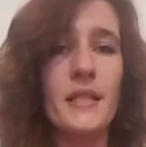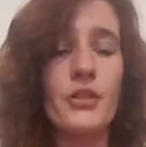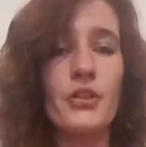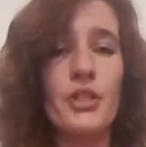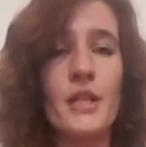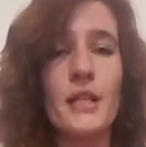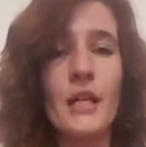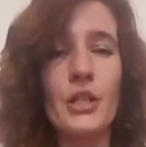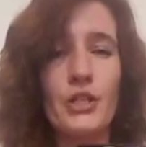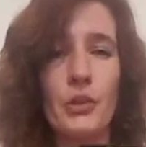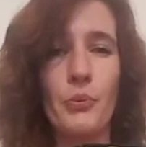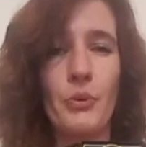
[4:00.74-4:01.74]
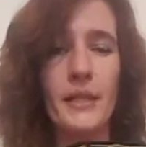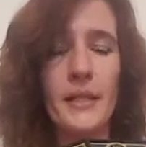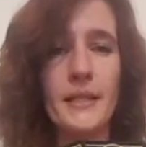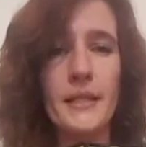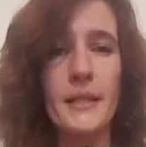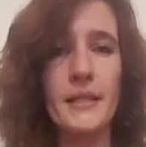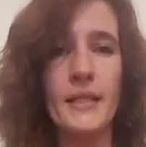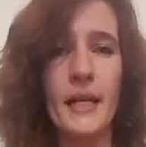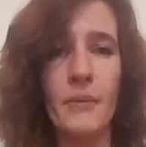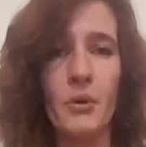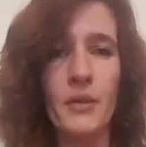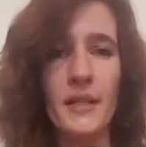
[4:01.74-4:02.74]
energy that you're bringing to the
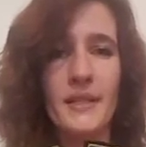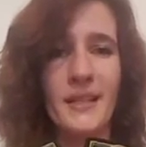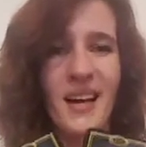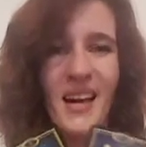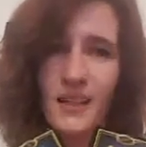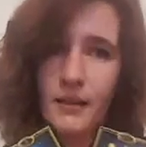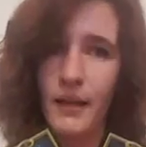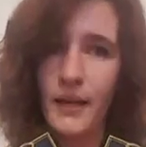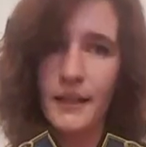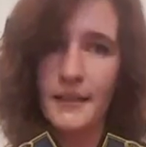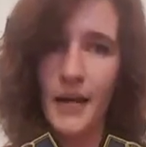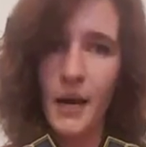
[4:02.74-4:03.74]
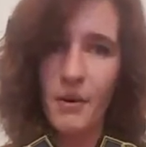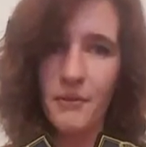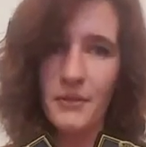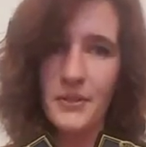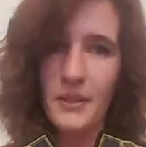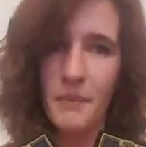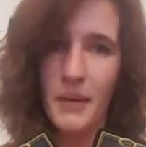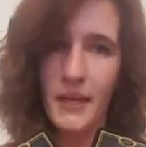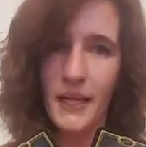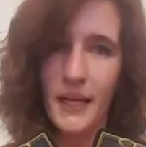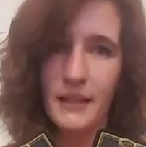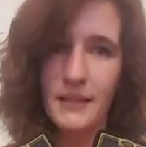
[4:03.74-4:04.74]
table is kind of like a tower for
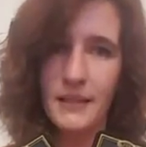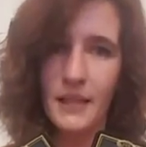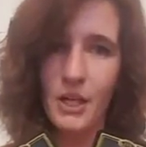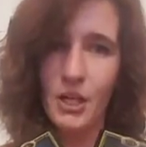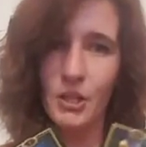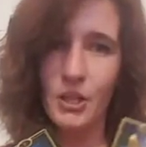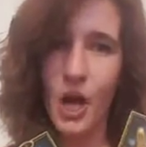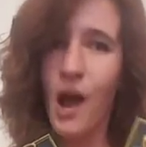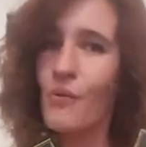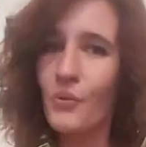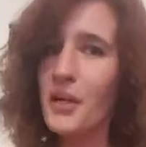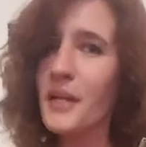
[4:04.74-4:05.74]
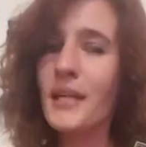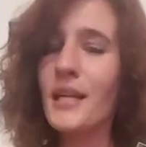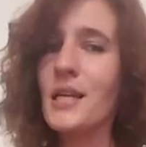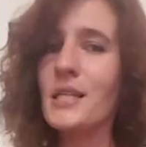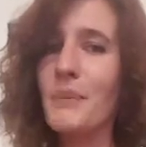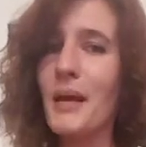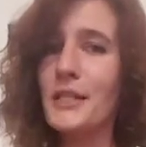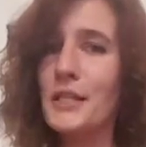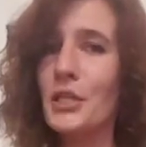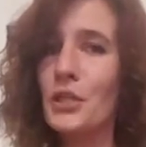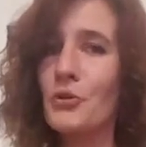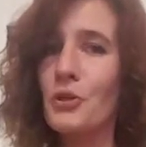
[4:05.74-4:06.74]
somebody else. They're not really
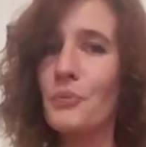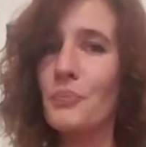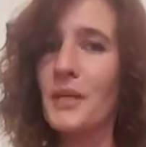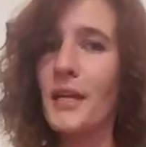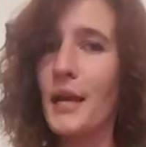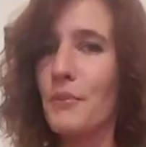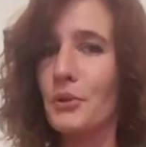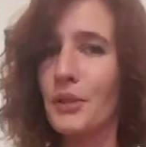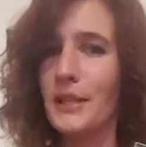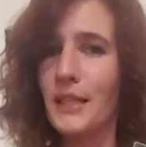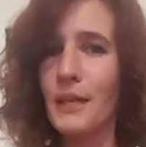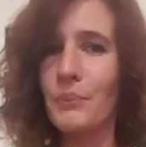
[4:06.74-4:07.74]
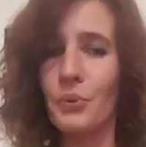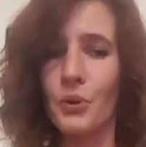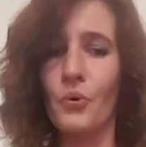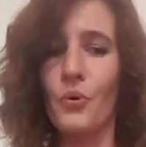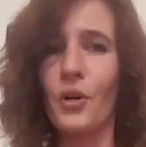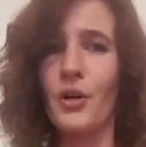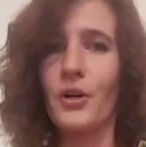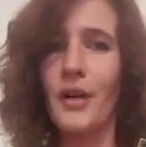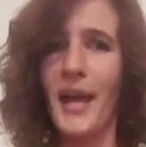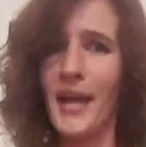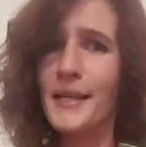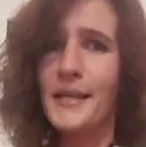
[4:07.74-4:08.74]
expecting you to be able to keep your
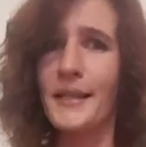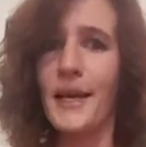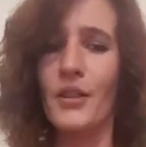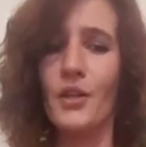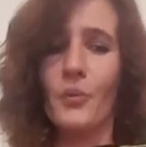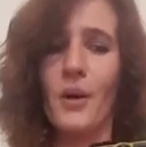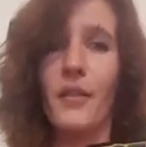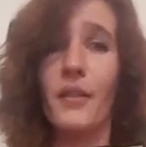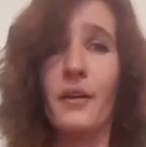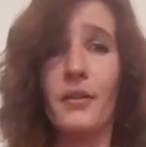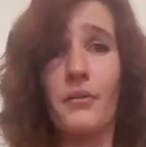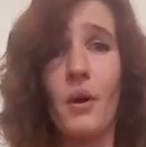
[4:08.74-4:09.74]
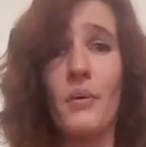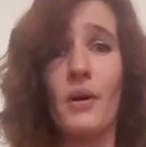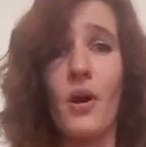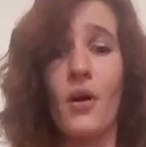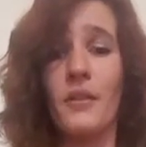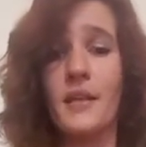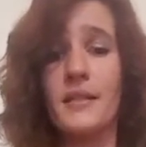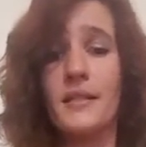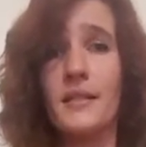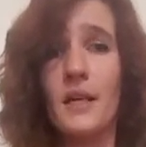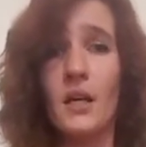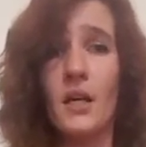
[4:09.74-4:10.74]
head together while they're throwing all
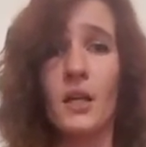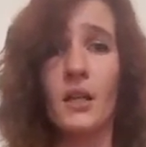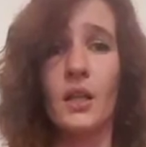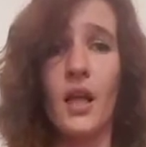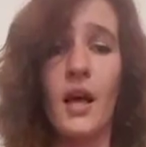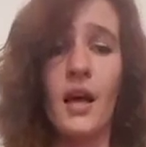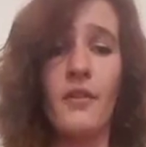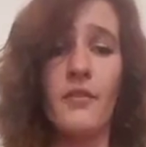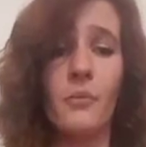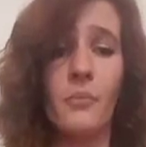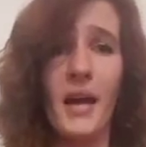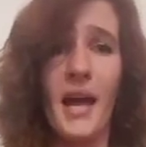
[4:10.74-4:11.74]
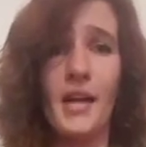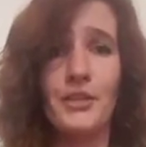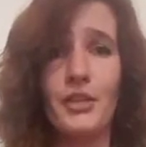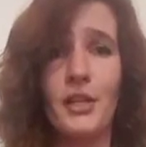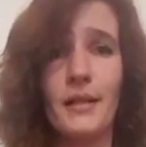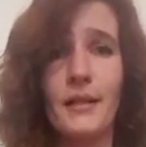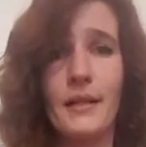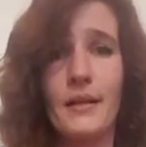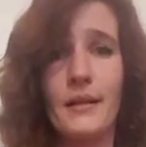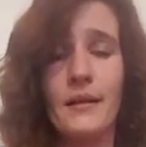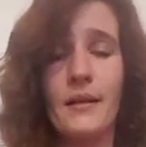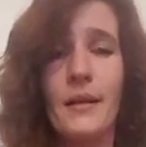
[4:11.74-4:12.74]
this love and passion
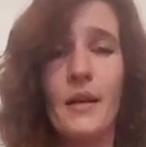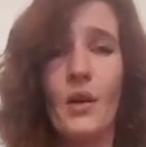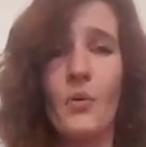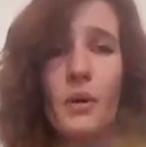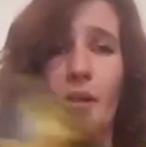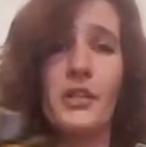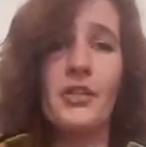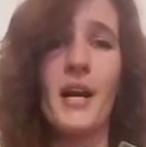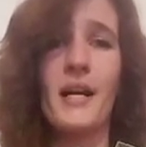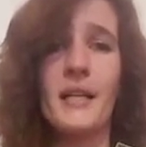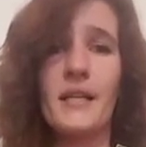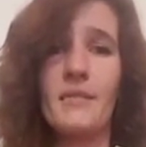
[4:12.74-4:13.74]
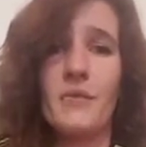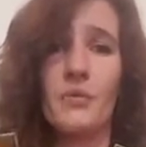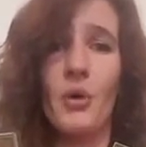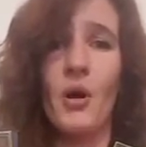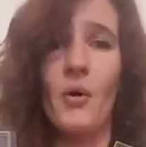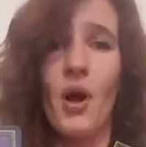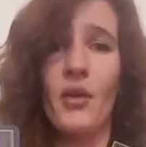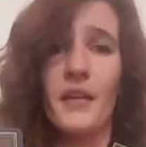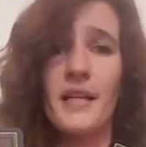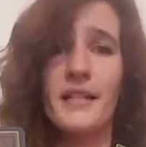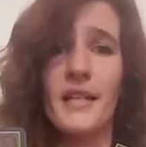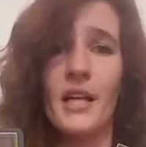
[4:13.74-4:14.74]
and they're trying to throw all
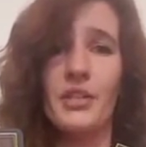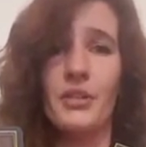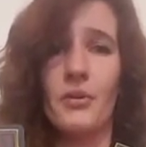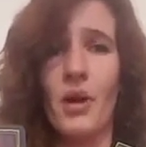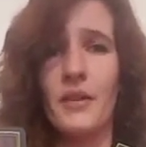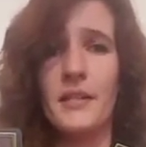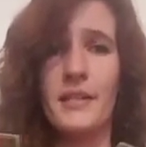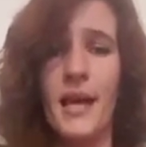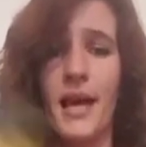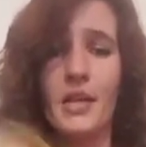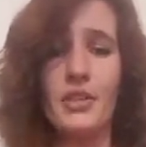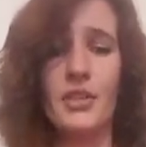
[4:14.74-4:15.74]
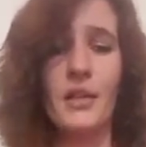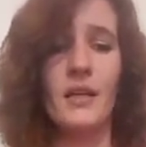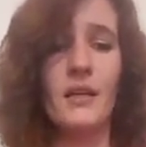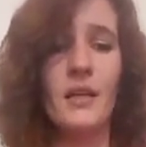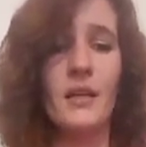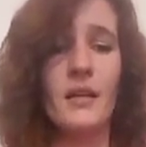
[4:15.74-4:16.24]
this at you, all this action.